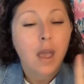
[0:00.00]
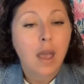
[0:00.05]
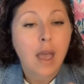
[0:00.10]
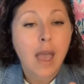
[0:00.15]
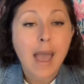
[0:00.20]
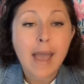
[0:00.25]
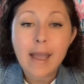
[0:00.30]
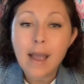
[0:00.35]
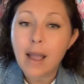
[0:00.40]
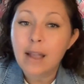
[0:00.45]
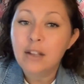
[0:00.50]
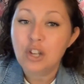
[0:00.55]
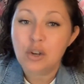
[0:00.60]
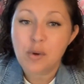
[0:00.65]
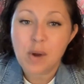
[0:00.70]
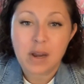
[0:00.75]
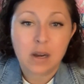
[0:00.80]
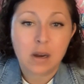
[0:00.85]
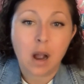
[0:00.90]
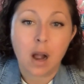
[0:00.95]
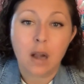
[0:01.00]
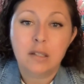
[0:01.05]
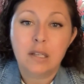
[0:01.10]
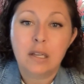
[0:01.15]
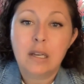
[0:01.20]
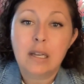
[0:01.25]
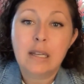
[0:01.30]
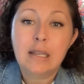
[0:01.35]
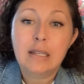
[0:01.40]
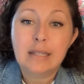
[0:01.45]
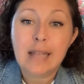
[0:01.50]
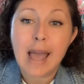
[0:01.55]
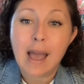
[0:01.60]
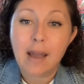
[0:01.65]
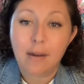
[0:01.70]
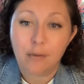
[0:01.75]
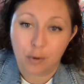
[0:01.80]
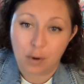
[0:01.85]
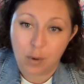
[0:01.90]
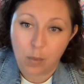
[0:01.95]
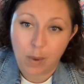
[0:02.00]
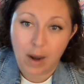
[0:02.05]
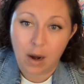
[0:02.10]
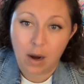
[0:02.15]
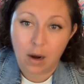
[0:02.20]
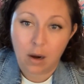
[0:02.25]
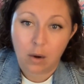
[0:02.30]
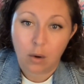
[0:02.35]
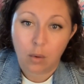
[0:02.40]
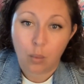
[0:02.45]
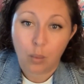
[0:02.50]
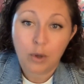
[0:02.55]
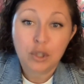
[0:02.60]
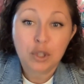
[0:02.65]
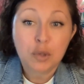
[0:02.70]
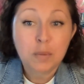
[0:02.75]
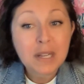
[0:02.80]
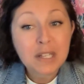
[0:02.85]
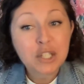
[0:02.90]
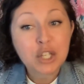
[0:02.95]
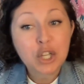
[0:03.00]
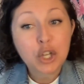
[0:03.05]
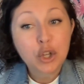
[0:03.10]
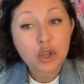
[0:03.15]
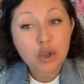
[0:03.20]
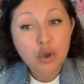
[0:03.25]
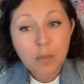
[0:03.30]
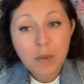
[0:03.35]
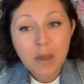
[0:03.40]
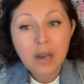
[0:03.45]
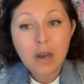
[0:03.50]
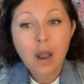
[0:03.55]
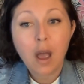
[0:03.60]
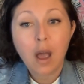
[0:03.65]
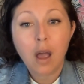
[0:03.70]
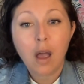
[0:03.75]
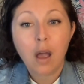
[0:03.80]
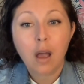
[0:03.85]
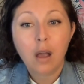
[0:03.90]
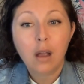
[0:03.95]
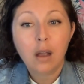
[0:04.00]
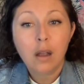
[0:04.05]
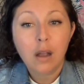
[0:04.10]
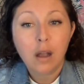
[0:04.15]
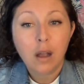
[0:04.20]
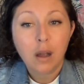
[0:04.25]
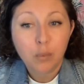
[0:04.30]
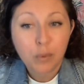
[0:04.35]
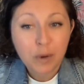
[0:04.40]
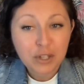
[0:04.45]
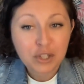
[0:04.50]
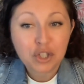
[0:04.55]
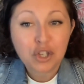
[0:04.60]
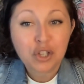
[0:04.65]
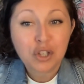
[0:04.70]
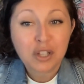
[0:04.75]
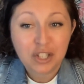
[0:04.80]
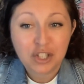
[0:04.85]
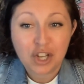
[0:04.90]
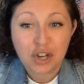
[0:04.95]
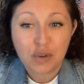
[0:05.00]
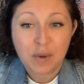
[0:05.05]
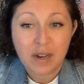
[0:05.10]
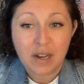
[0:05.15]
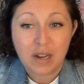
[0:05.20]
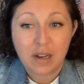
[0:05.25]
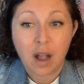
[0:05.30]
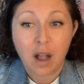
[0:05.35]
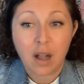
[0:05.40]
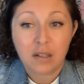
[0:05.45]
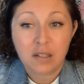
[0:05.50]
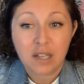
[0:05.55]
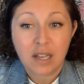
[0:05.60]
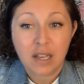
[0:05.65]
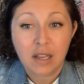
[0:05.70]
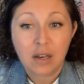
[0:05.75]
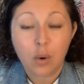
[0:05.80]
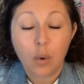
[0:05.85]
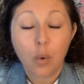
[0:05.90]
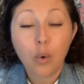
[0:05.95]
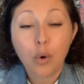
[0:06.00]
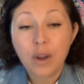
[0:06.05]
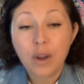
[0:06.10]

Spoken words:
AI generated content is everywhere, which means human originally generated content or